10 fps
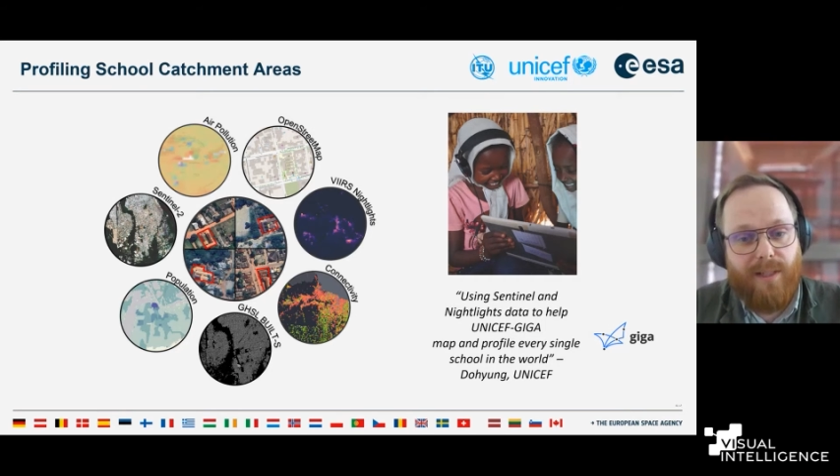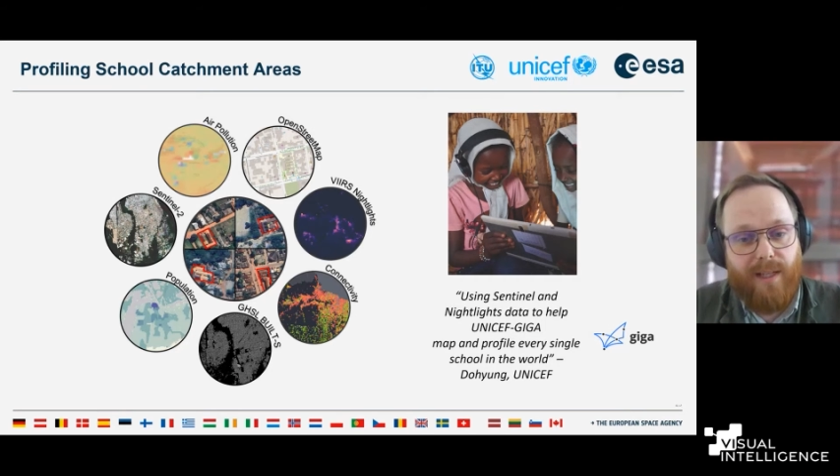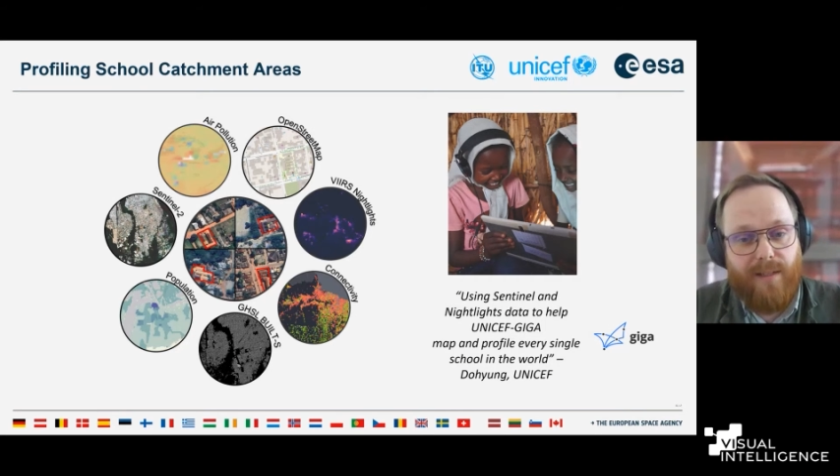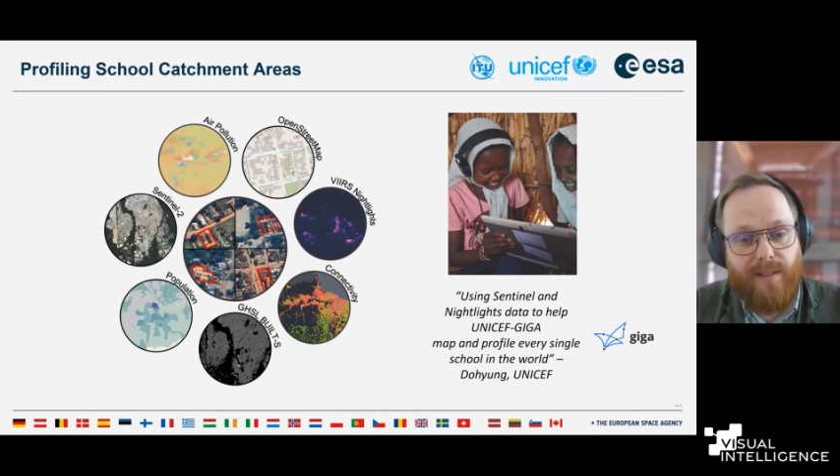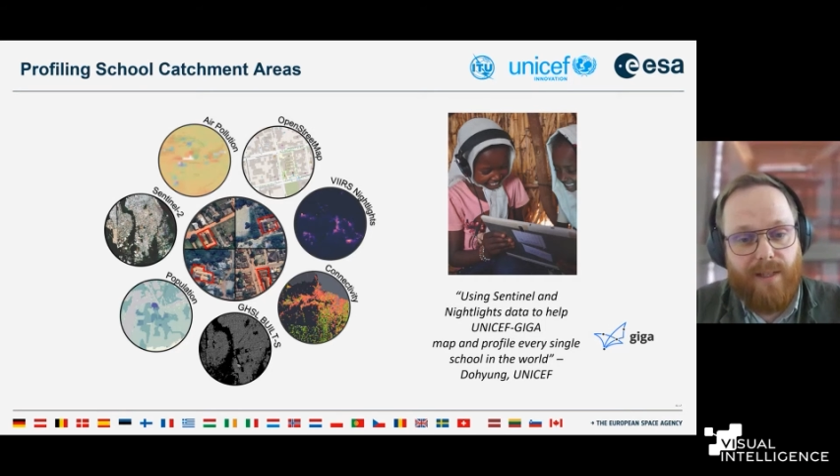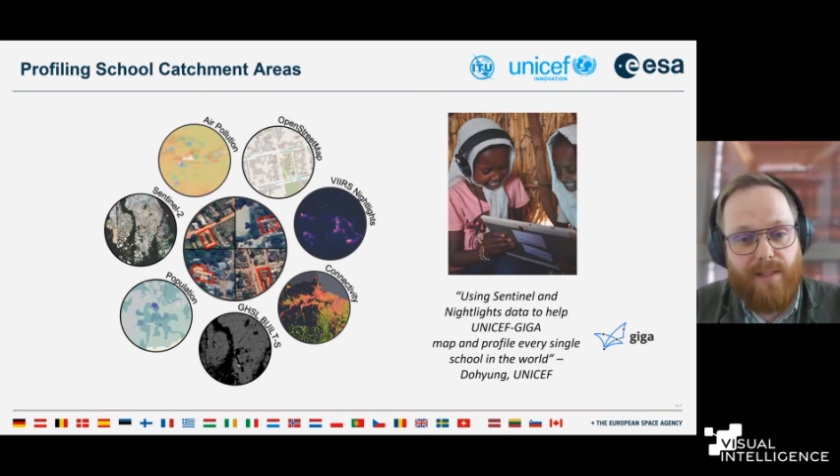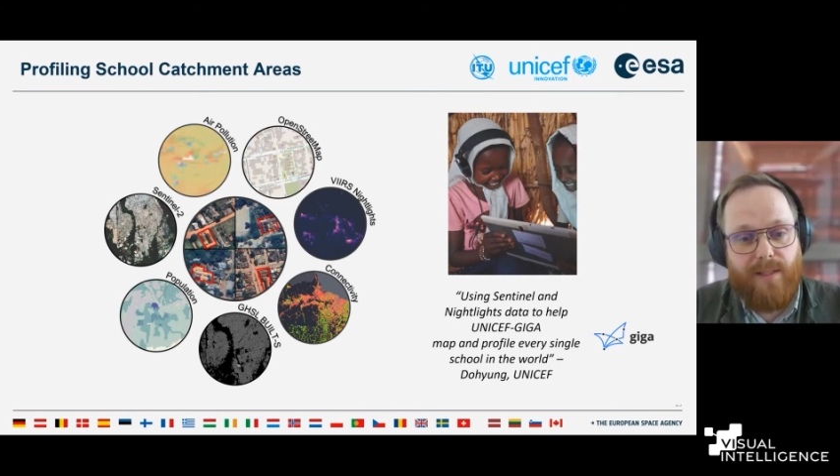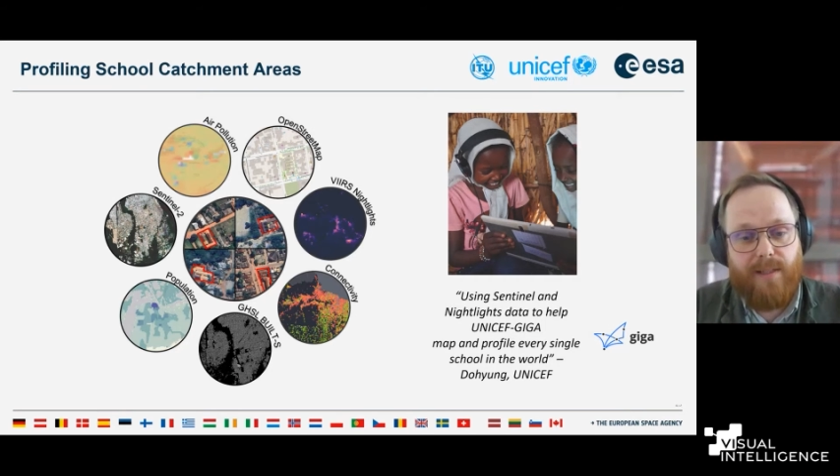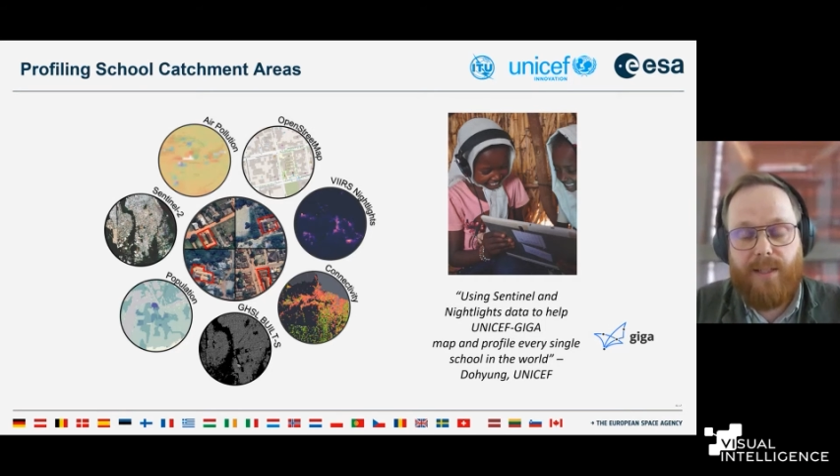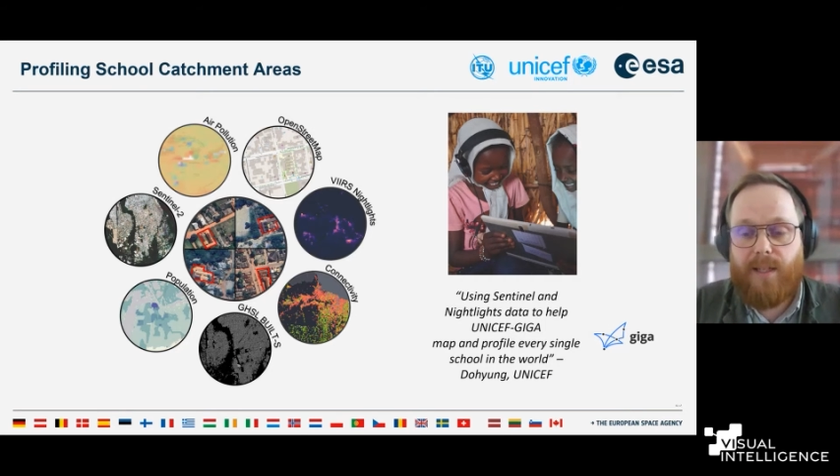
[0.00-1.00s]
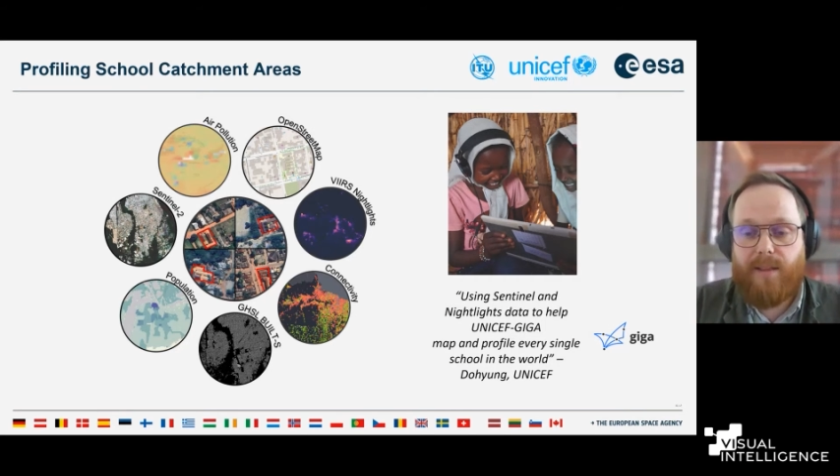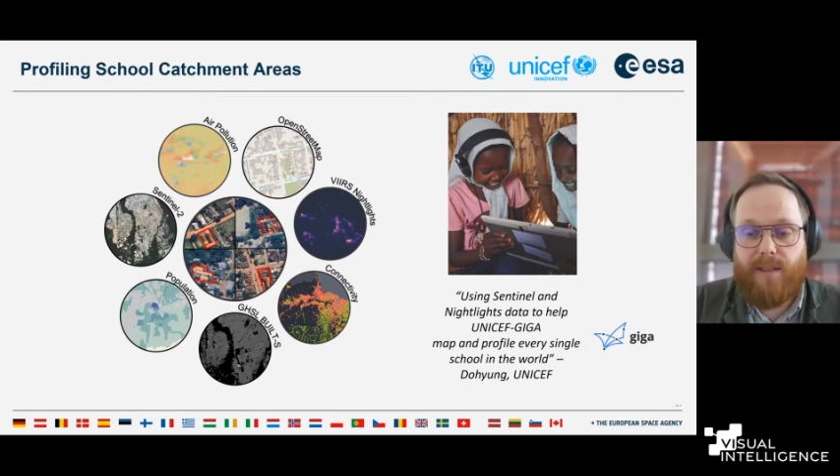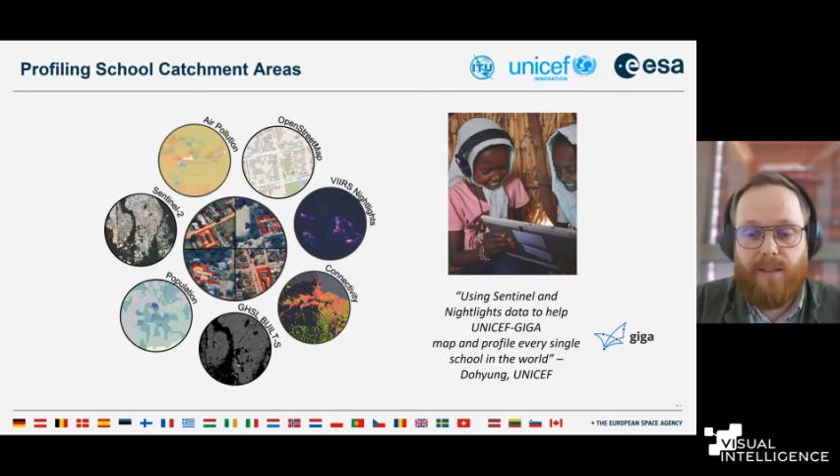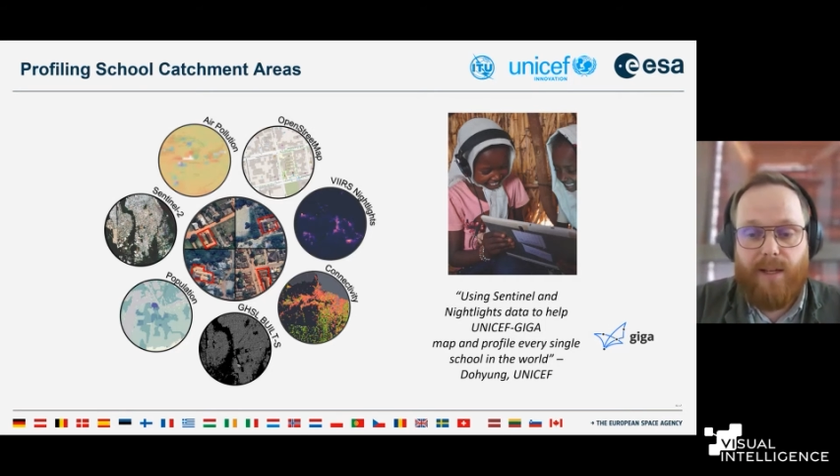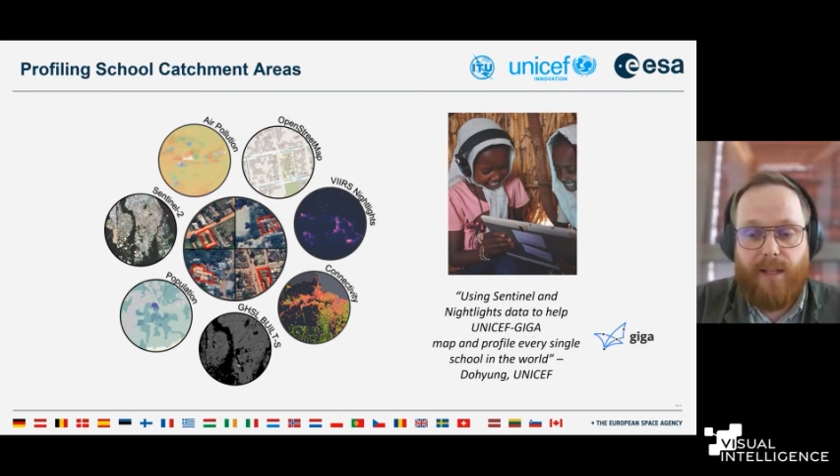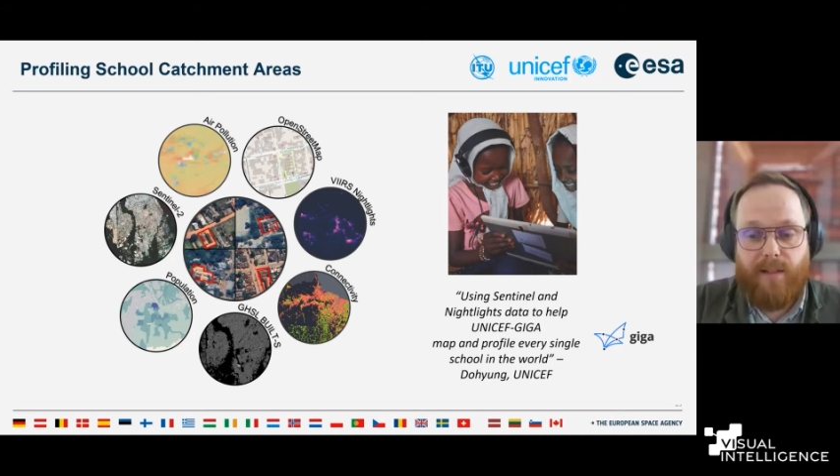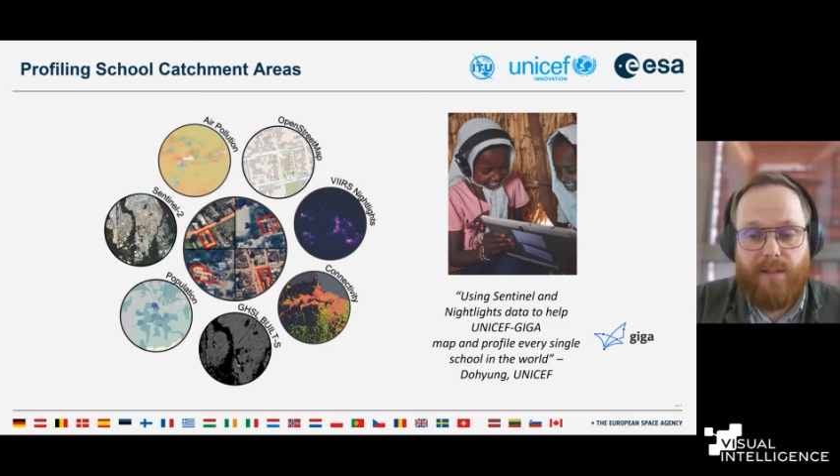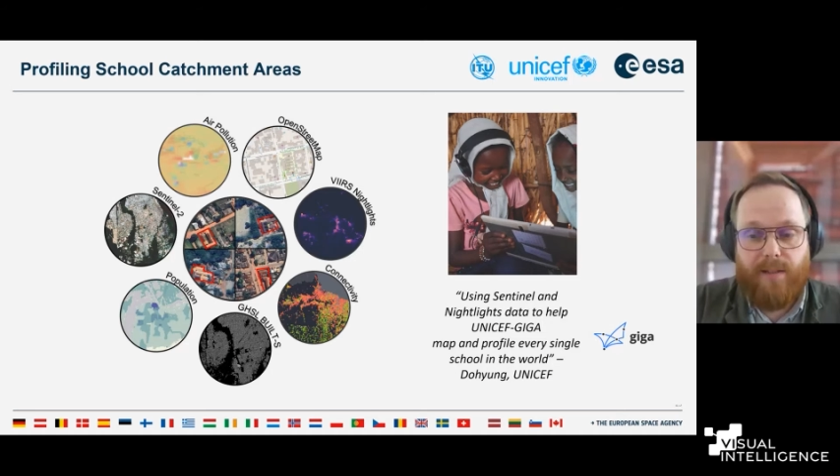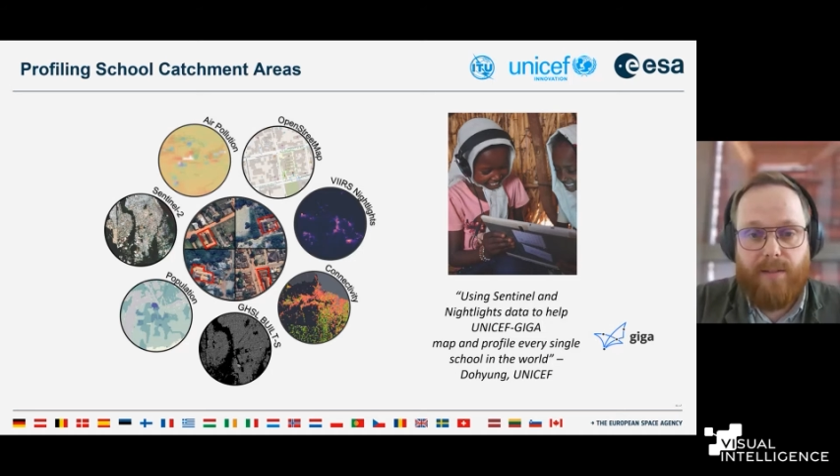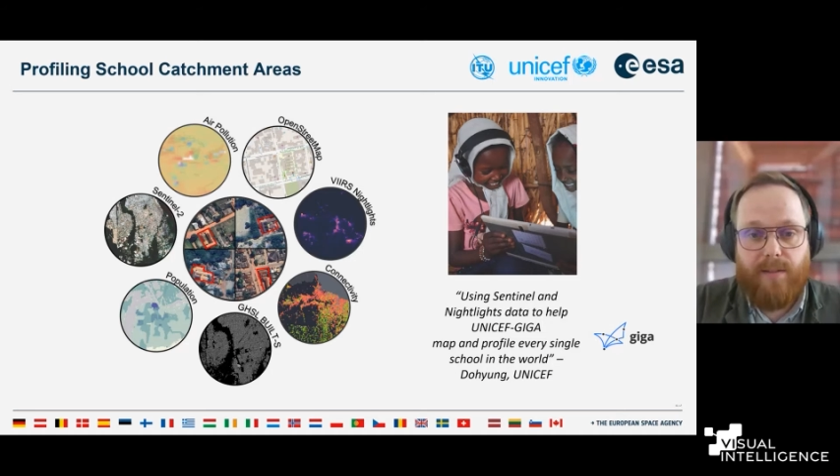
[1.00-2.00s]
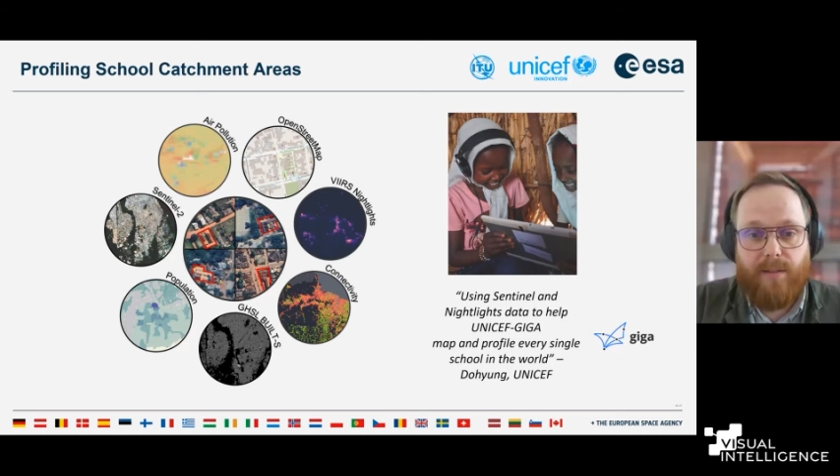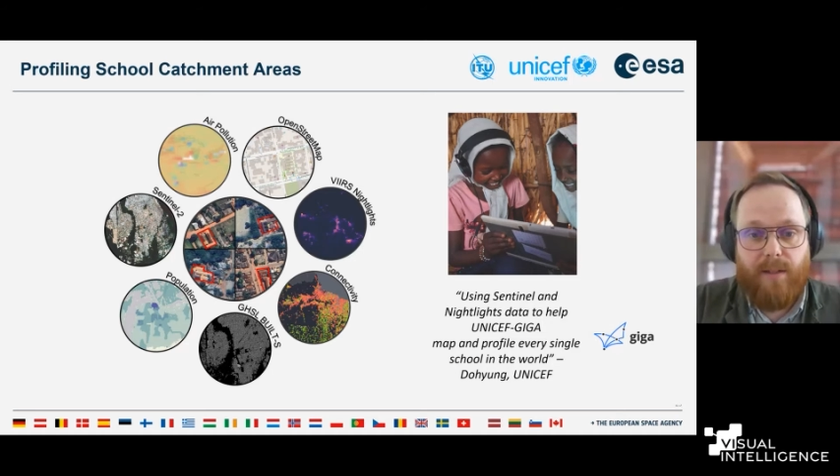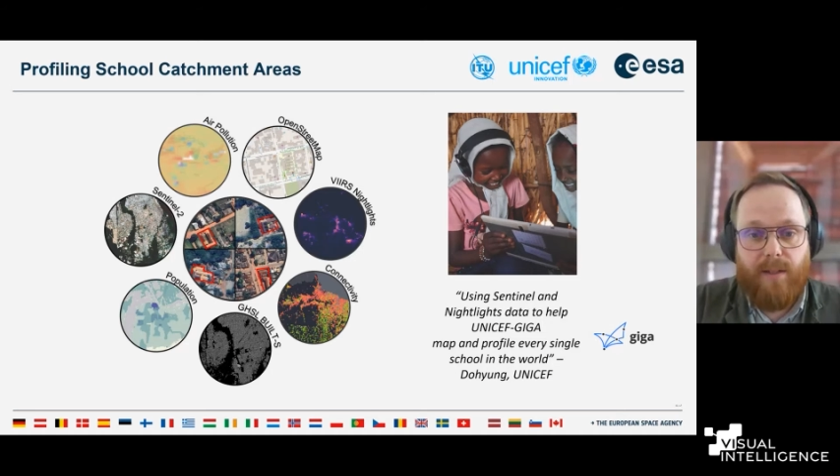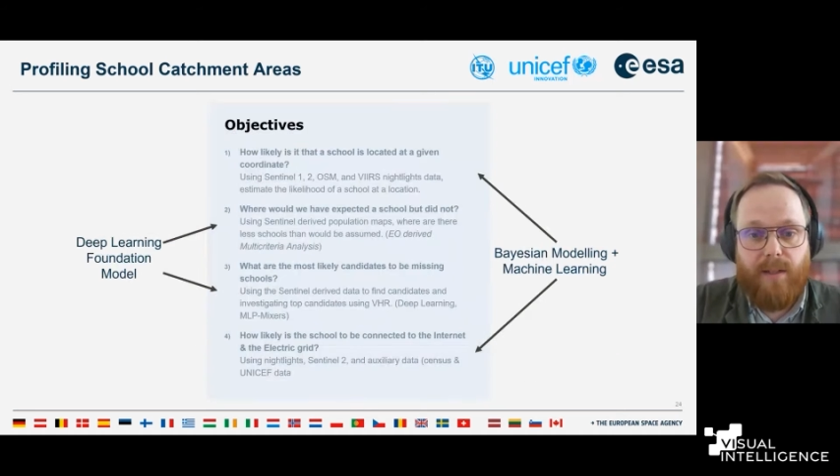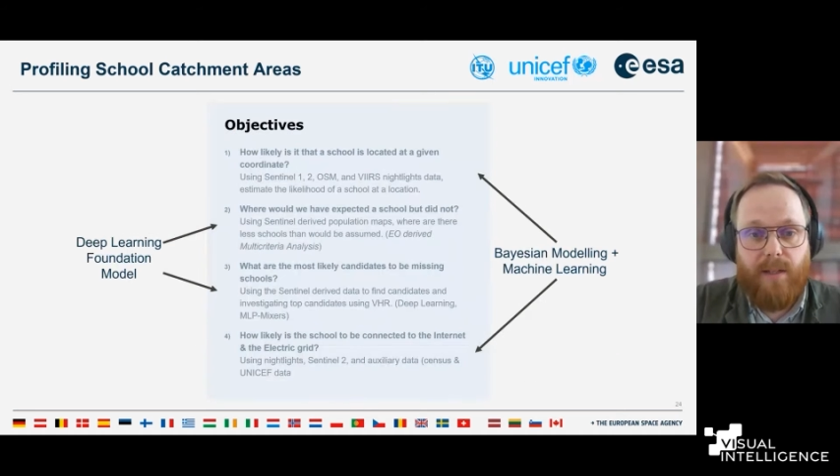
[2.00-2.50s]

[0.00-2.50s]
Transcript: data sets in this analysis.